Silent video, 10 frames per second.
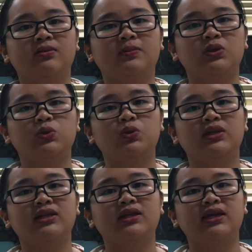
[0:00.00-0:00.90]

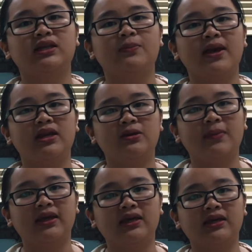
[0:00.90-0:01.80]
between in the manner
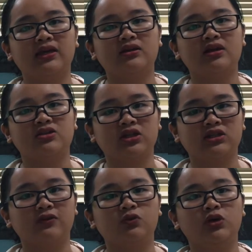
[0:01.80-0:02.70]
making it
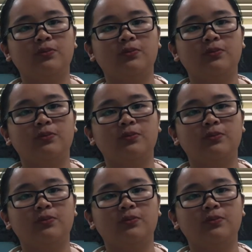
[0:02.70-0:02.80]
attractive to